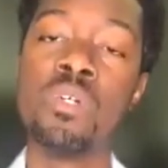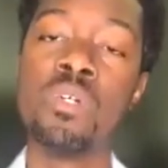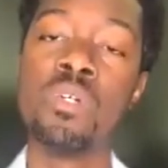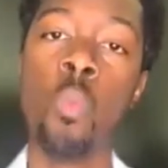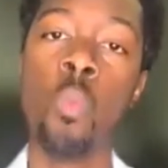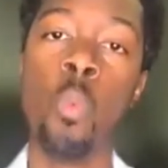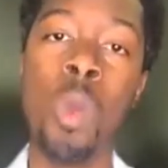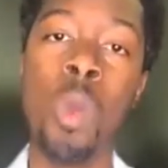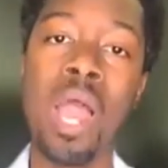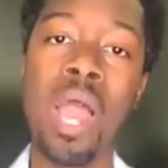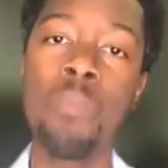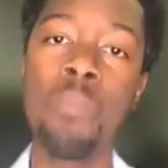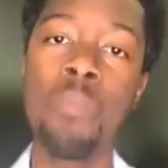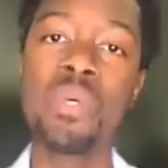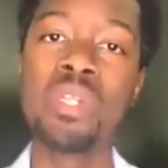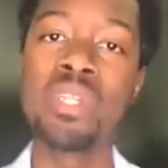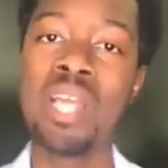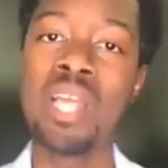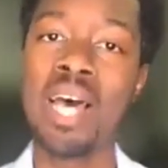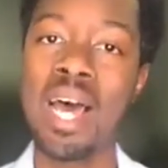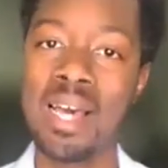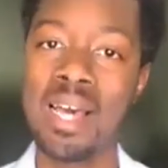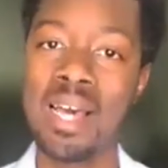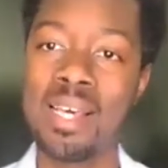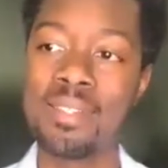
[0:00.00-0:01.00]

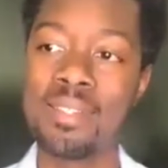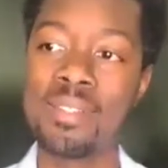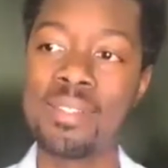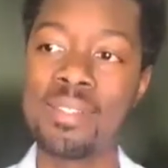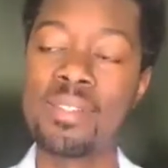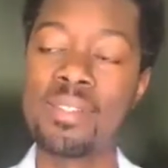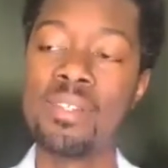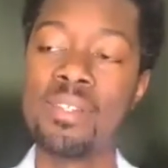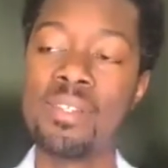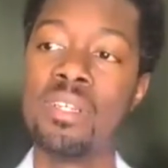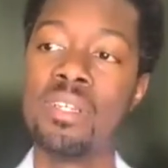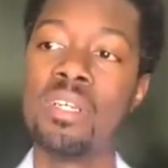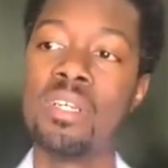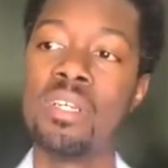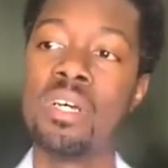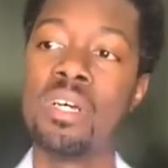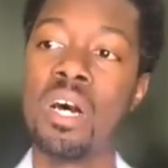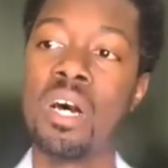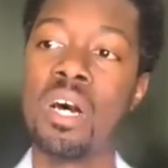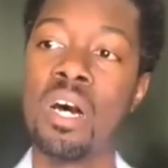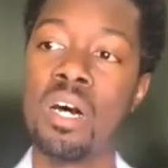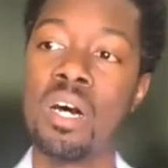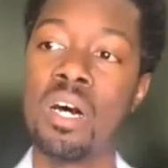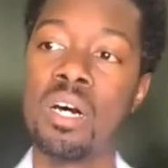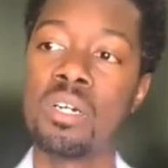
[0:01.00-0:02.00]
weaponize
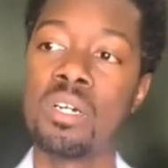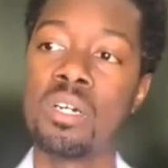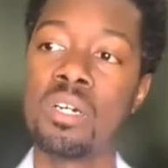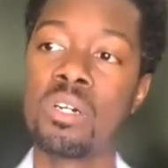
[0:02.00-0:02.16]
Uh,